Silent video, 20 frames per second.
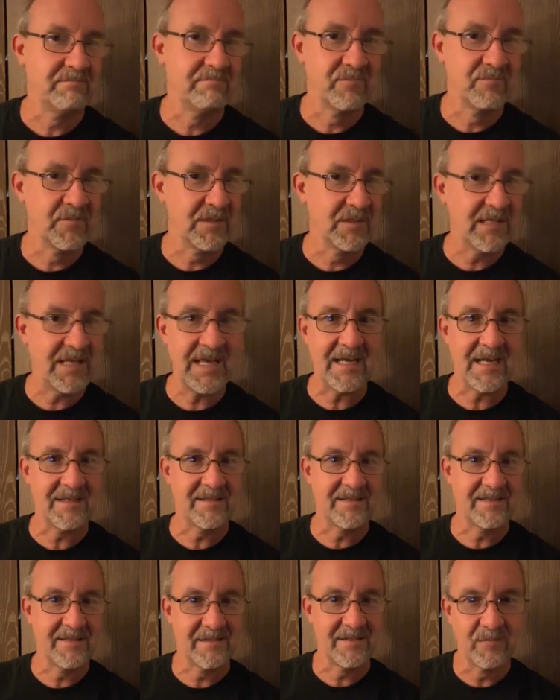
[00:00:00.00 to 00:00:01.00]

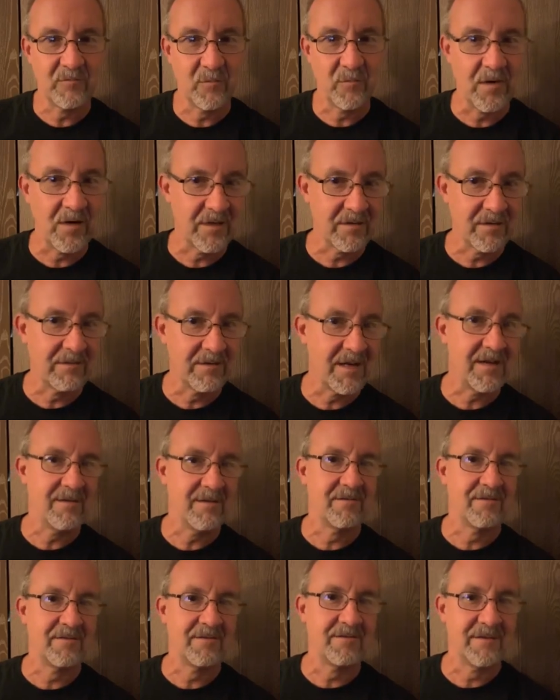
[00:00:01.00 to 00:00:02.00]
relax and walk
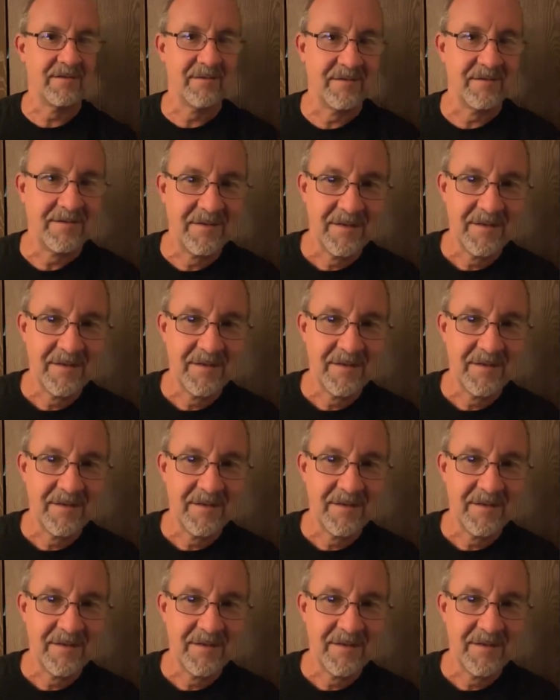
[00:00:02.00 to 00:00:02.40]
around, and